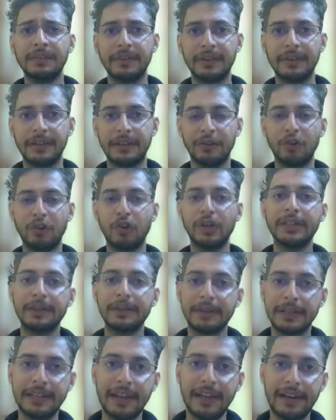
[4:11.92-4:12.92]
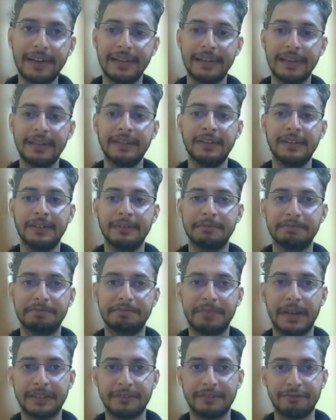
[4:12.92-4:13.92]
will uh, know it clearly.
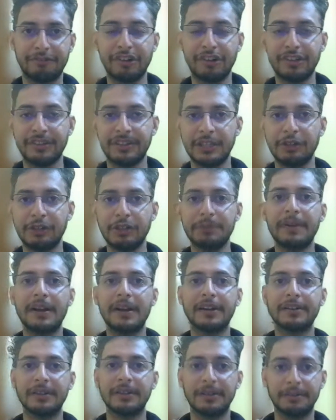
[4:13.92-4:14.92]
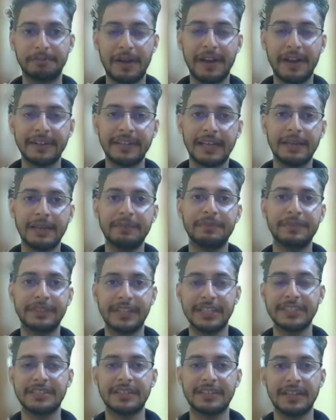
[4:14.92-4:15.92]
But for the theory part, uh, part I am
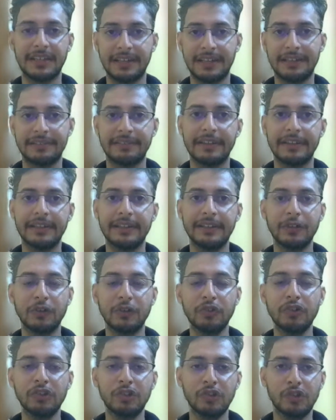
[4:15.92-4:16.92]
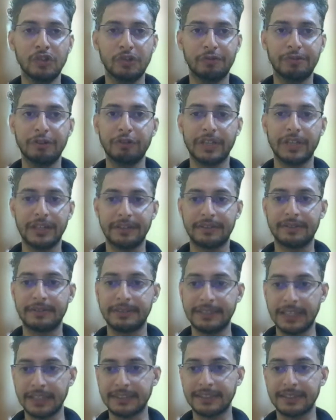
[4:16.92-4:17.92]
just uh, saying you few things.
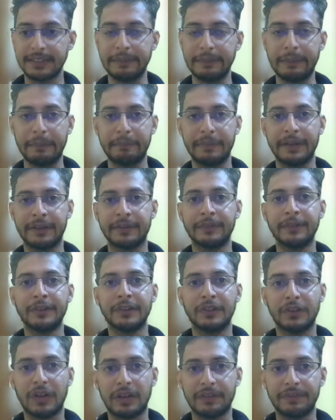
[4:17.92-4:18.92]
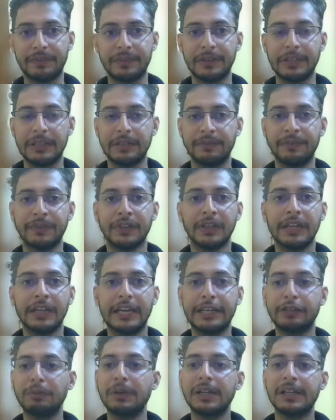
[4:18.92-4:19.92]
Just remember.
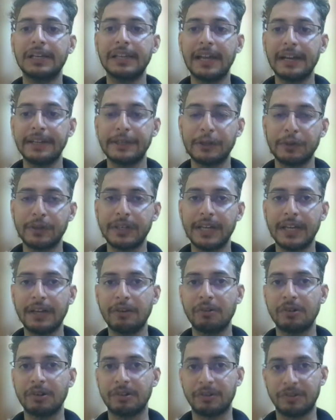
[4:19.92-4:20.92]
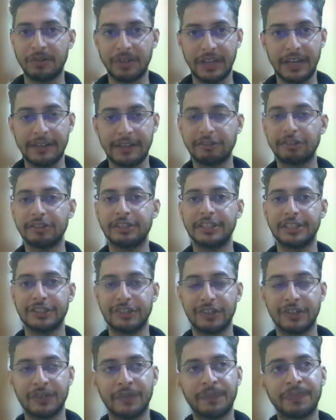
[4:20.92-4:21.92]
It will be clear during the hands-on
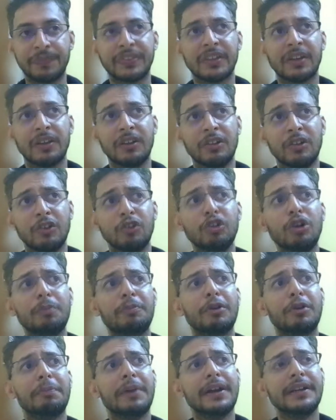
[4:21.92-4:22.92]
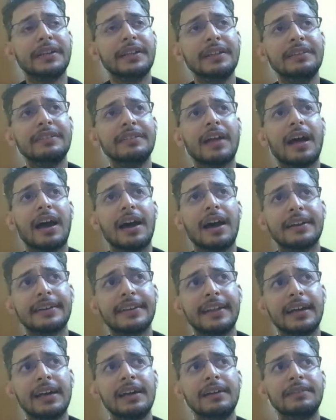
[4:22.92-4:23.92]
session. So properties are
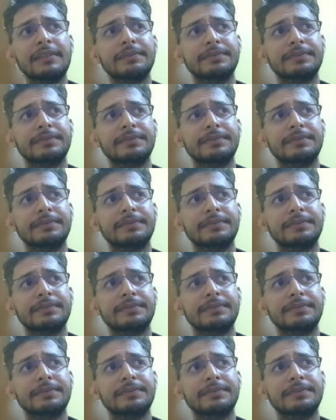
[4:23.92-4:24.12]
the